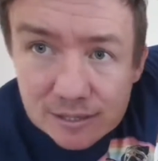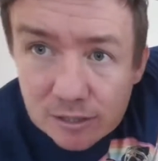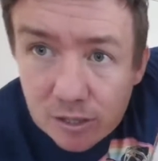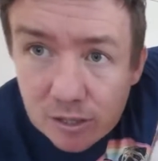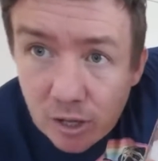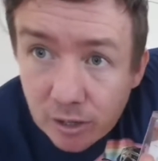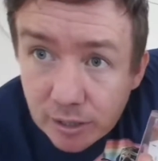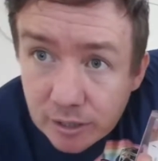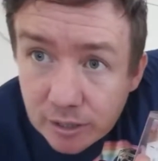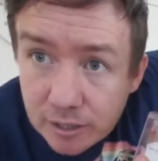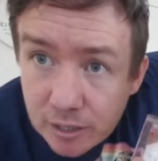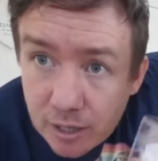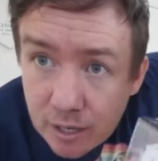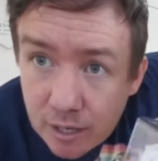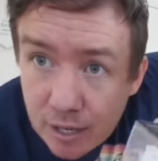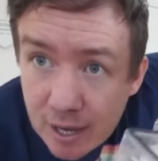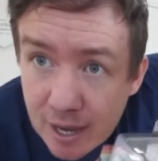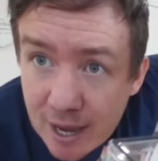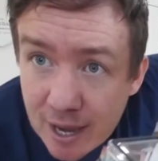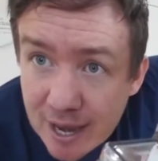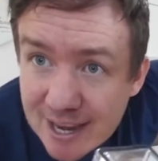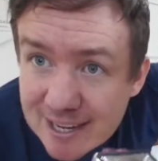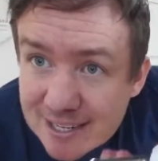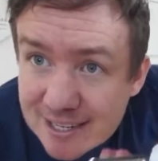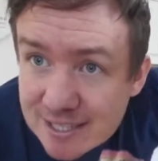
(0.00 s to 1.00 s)
Look.
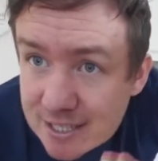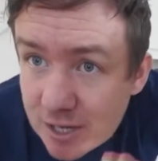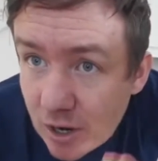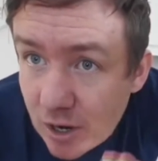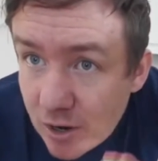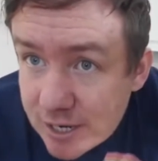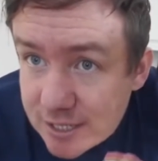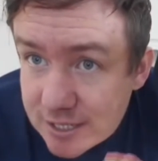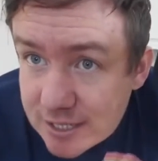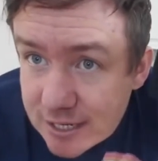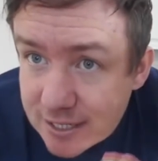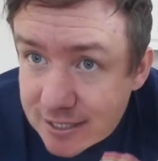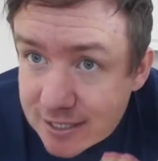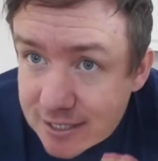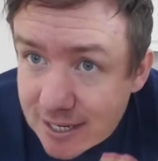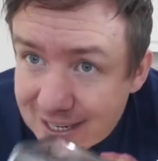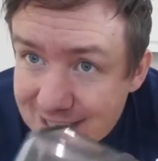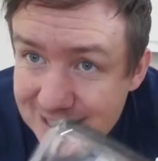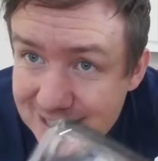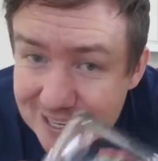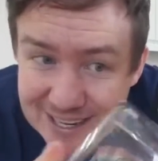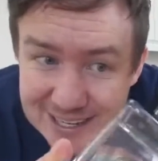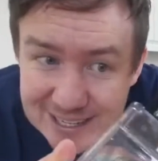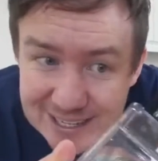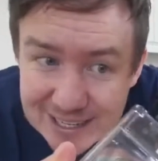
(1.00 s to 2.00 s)
Inside it,
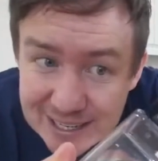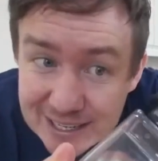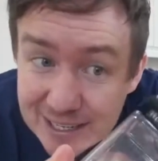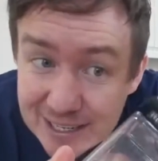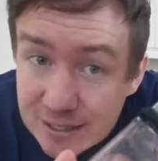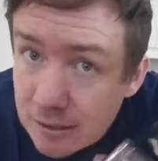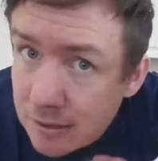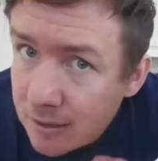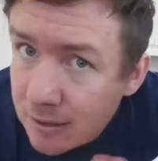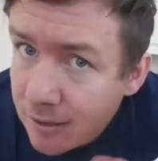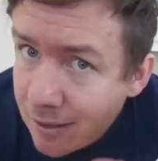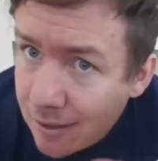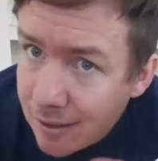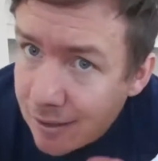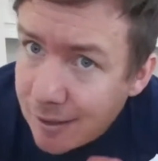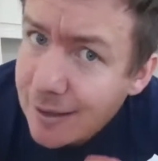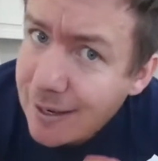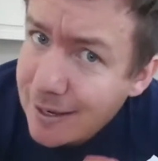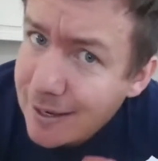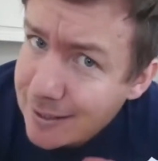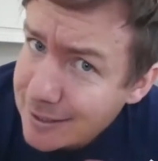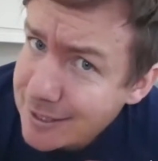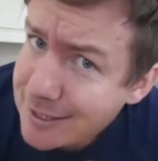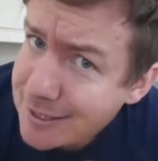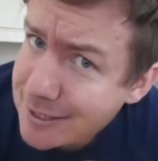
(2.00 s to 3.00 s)
neatly,
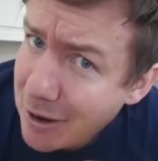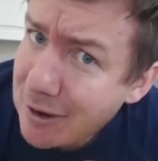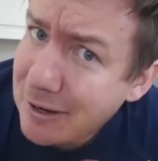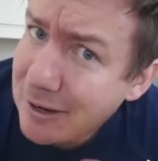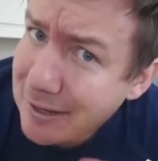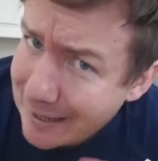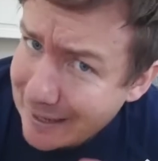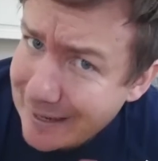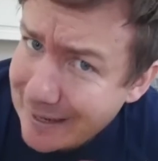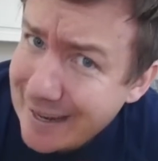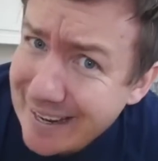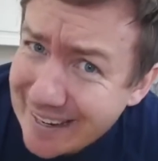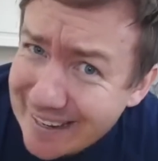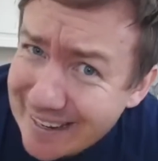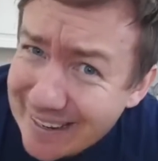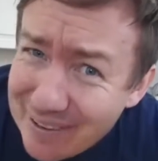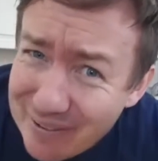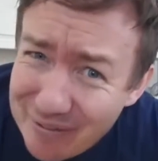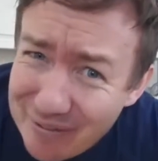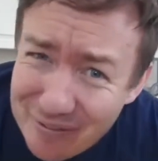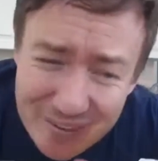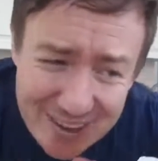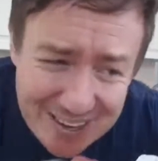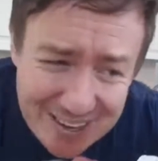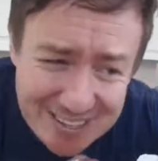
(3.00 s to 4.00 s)
it snugly
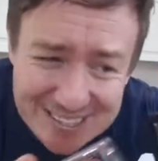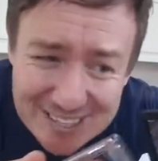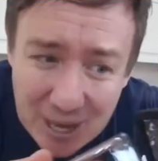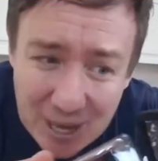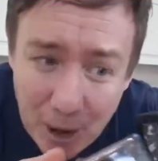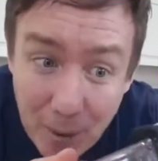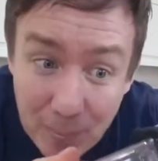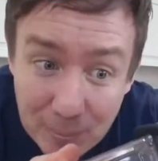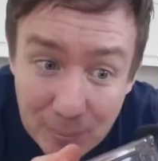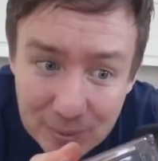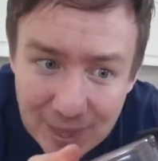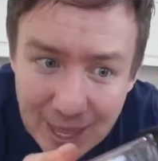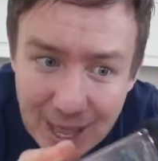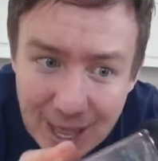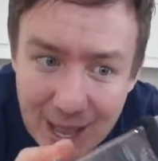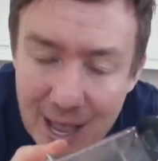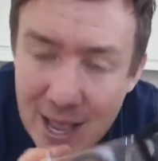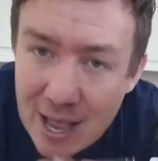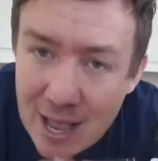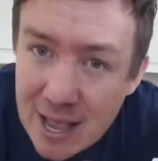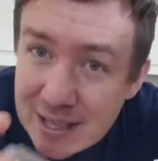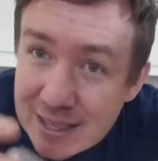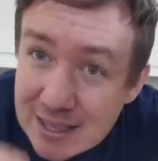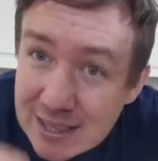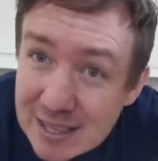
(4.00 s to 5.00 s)
fits up there.
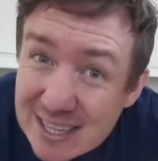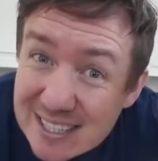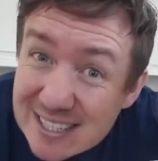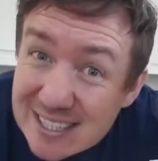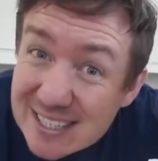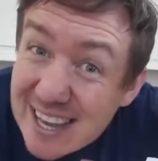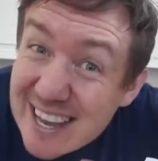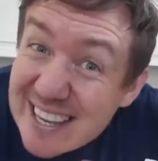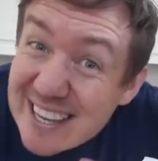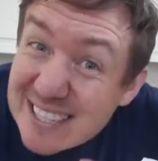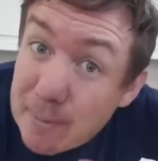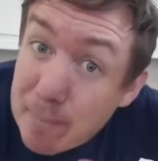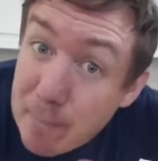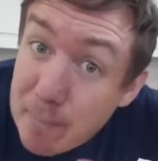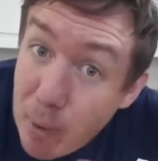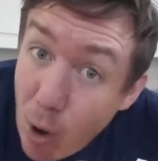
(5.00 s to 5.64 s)
This is a